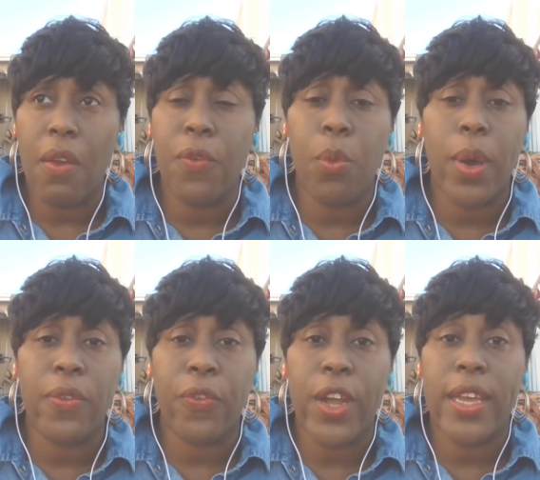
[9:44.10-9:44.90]
one
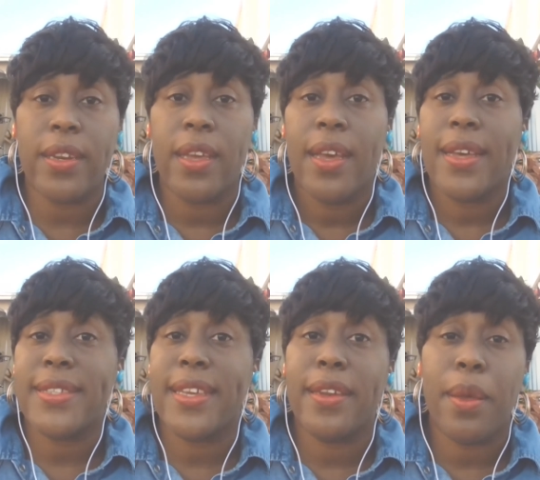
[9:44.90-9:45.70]
friend
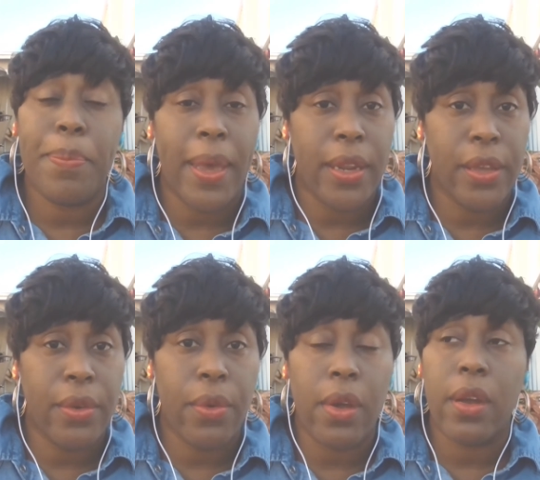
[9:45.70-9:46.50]
that's getting a
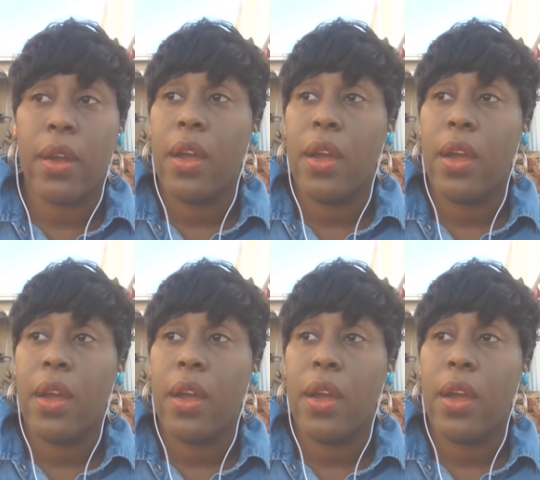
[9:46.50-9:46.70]
pedicure,